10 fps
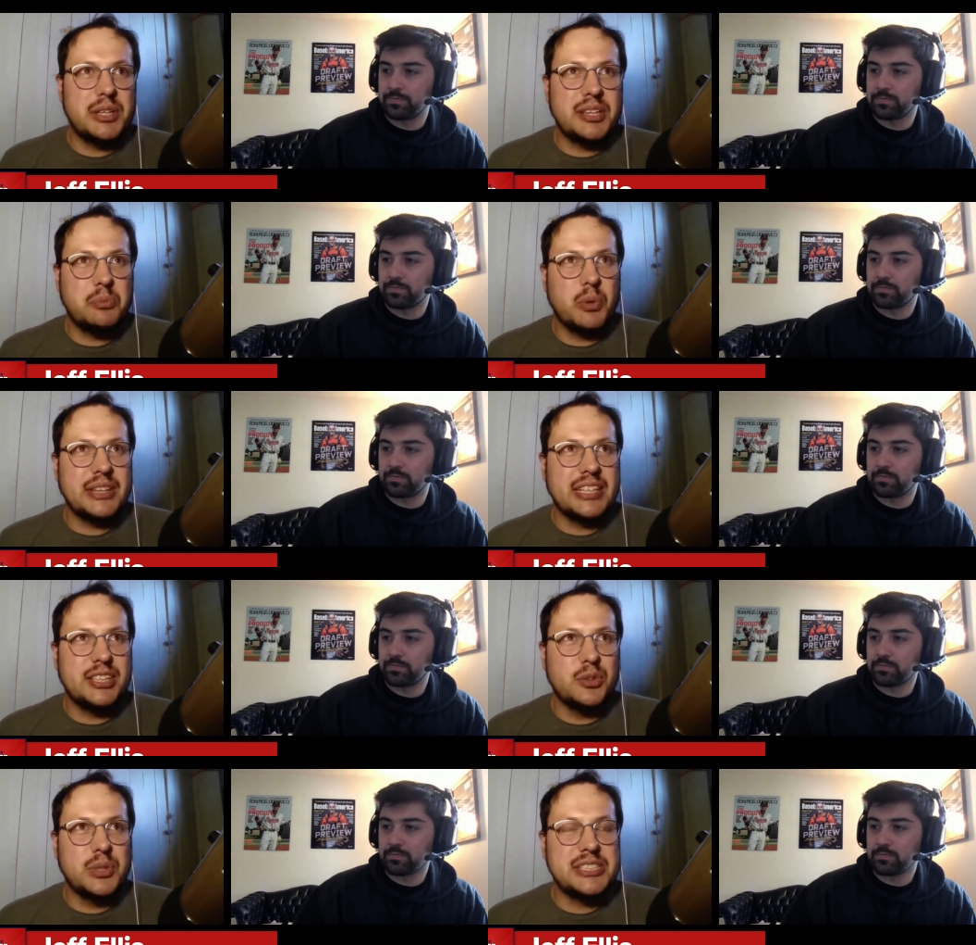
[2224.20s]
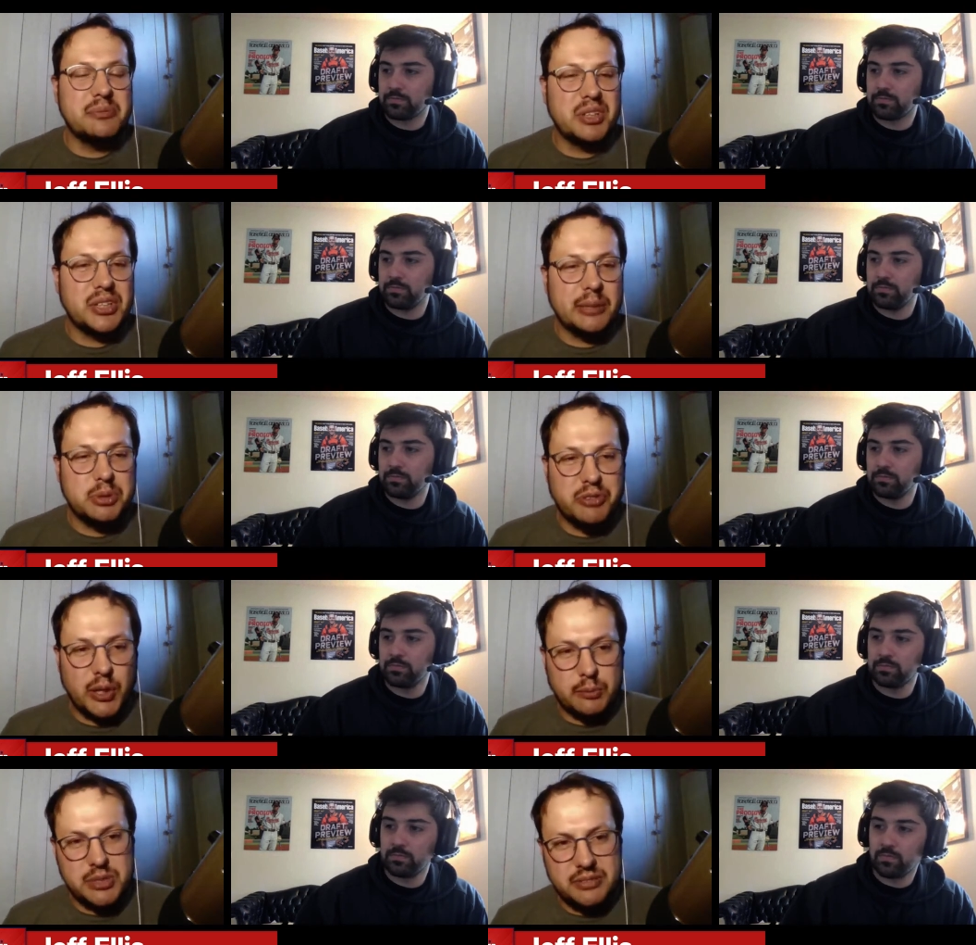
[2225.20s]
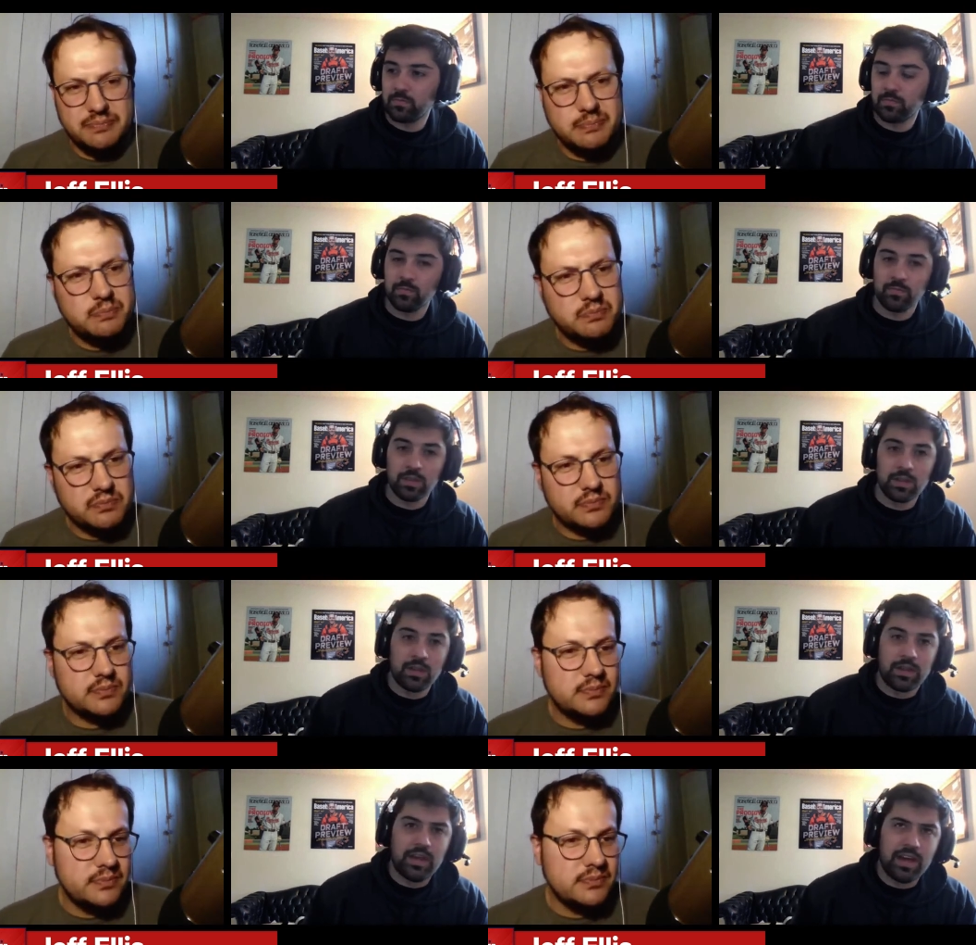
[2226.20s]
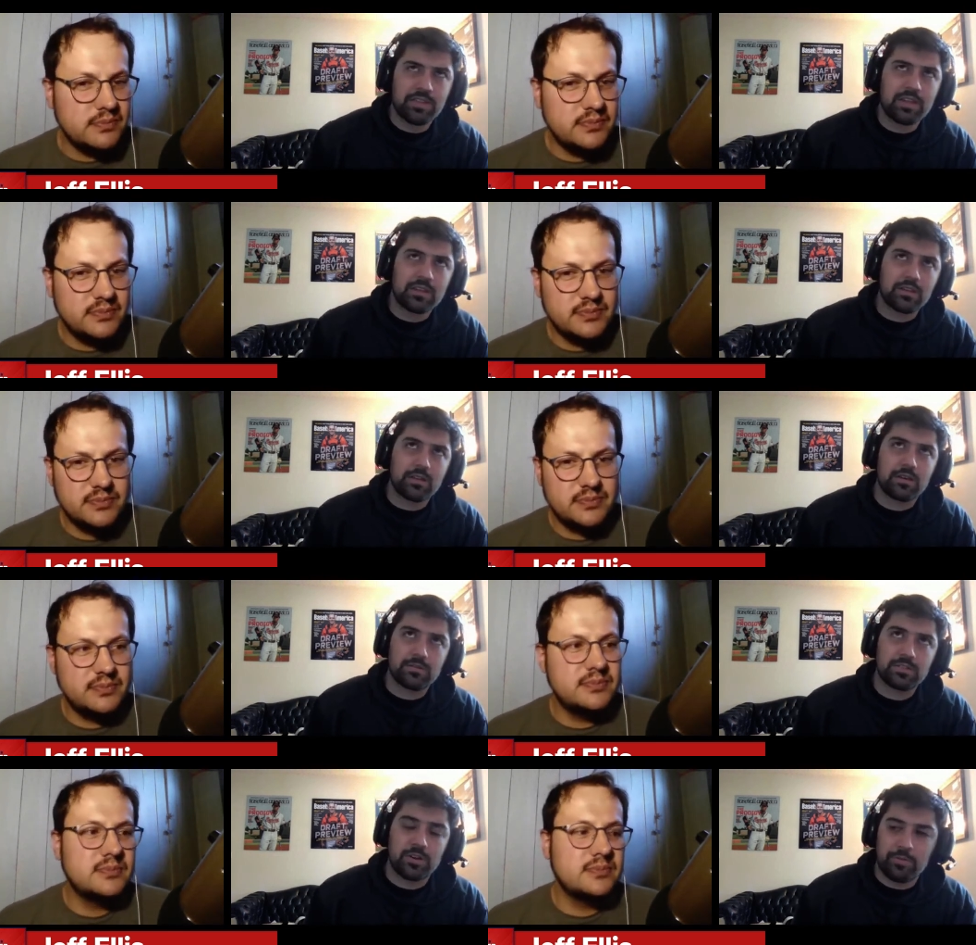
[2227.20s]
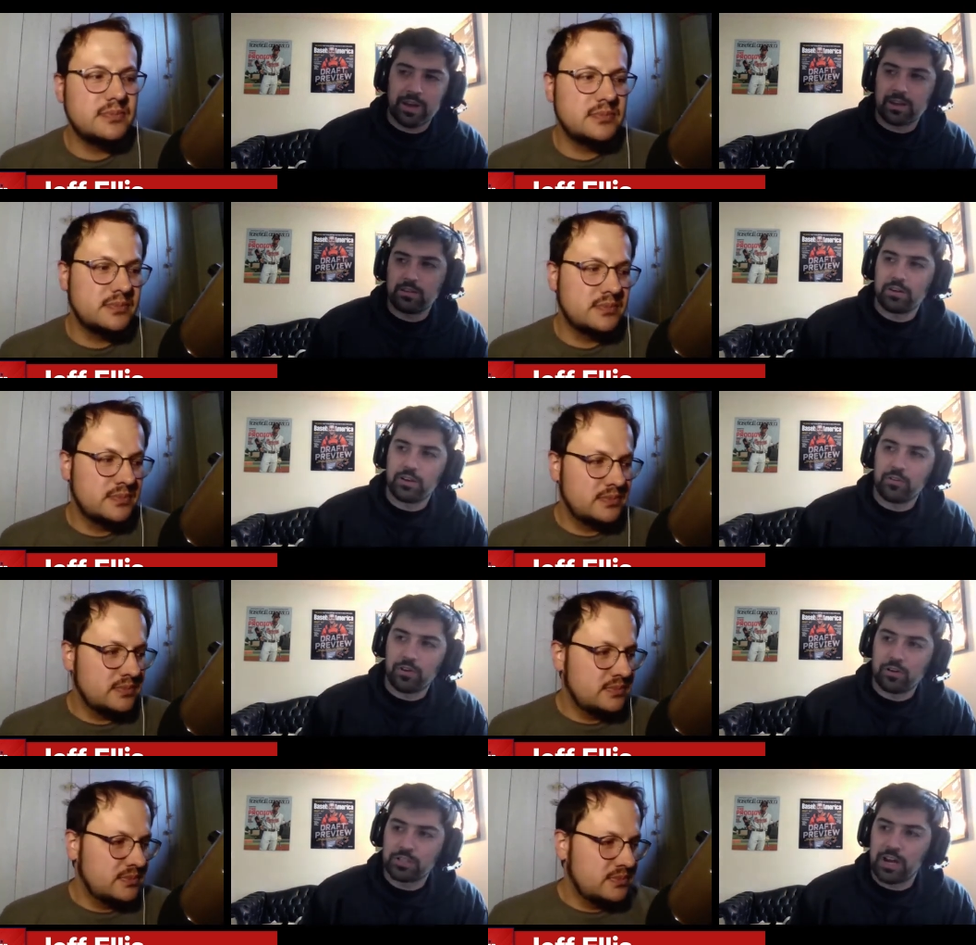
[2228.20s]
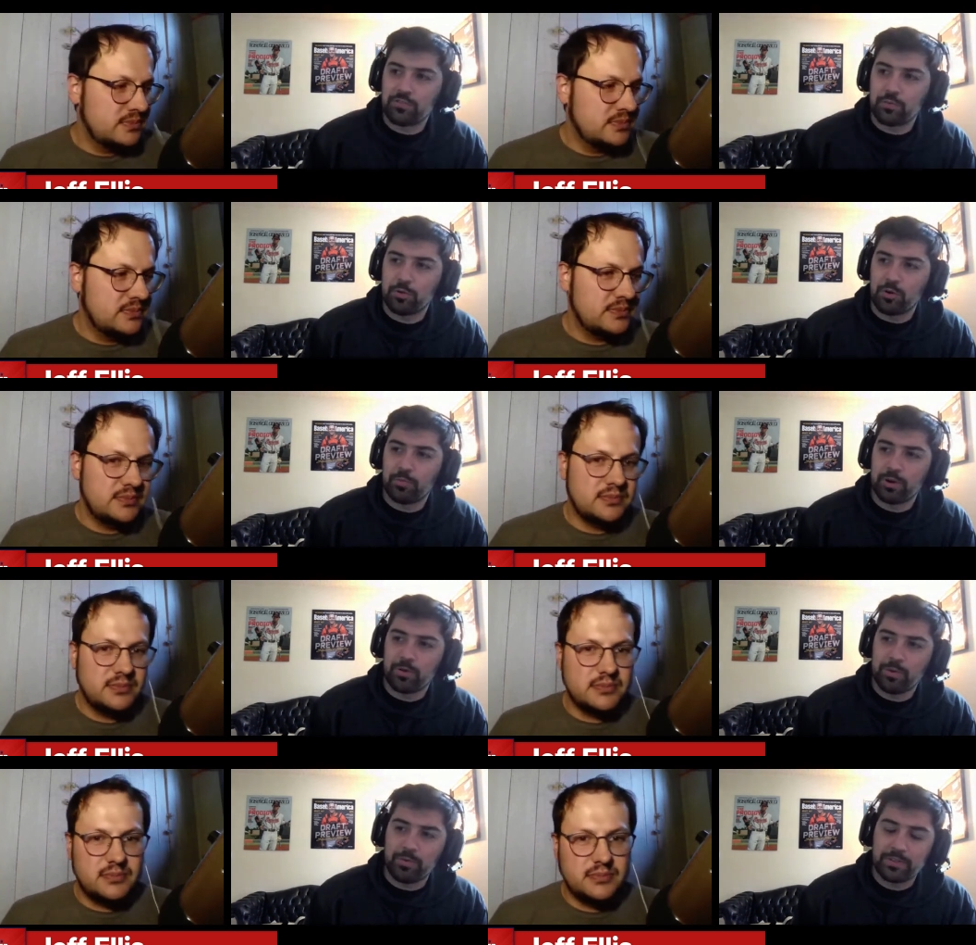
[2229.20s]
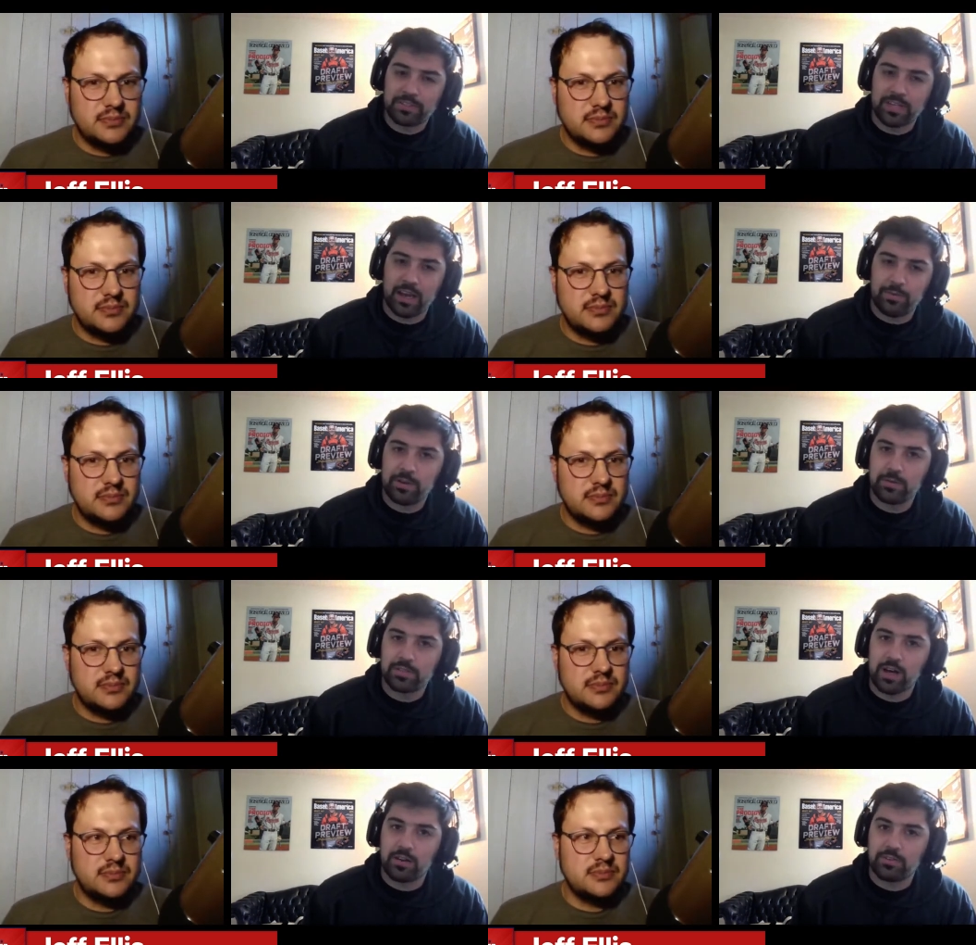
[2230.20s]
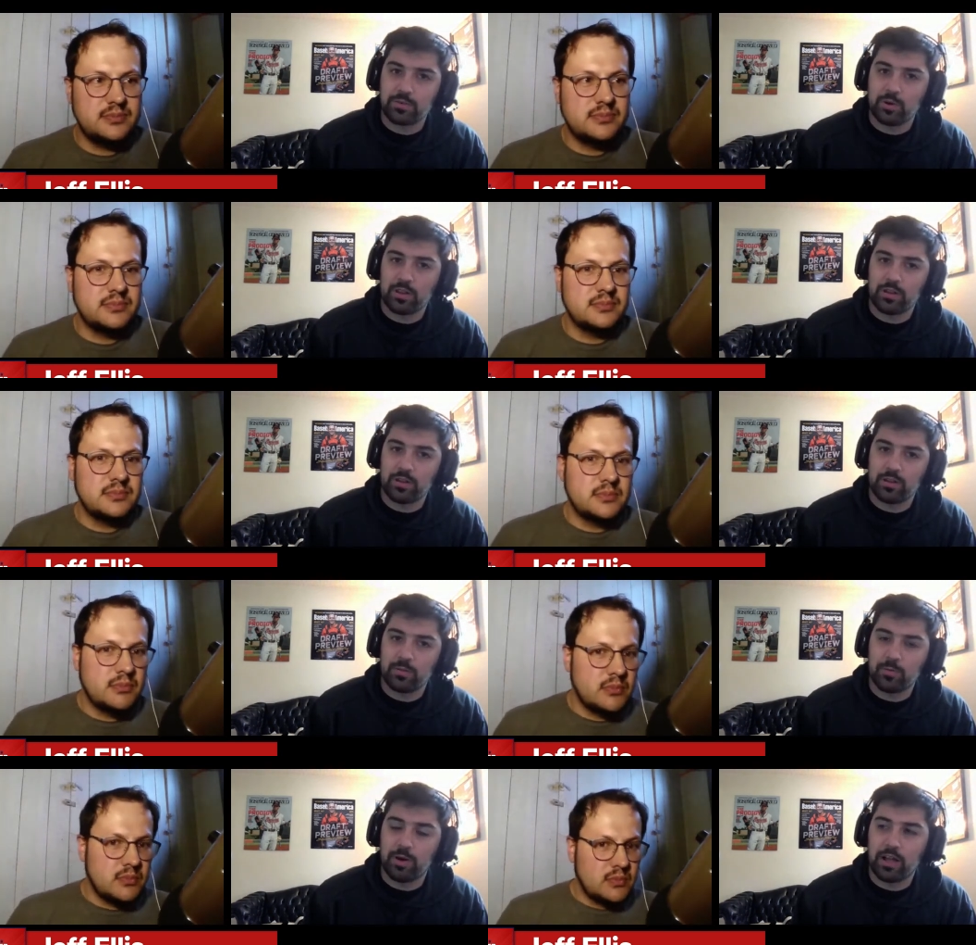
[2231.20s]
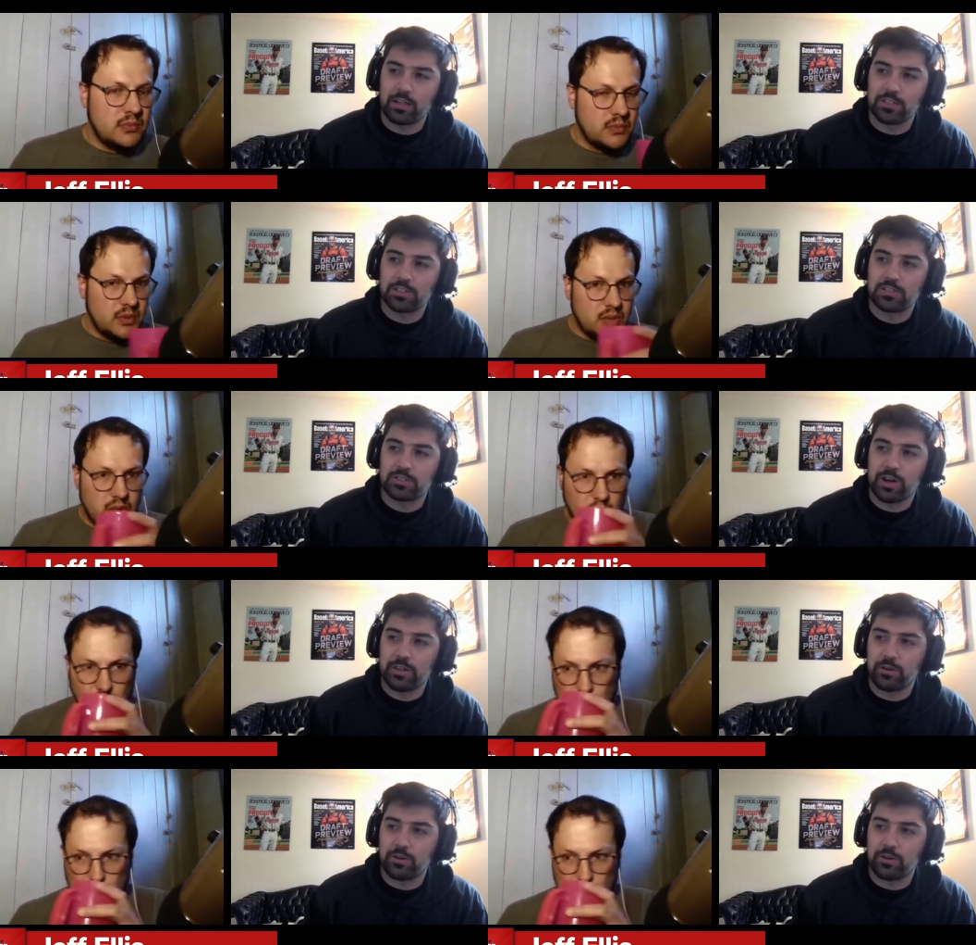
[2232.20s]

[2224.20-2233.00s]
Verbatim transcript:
Speaker 1: with what they do with similar types of arms.
Speaker 2: Yeah, I think uh, just going back and looking over our draft report, but I remember at the time he was thought of as one of the the more polished strike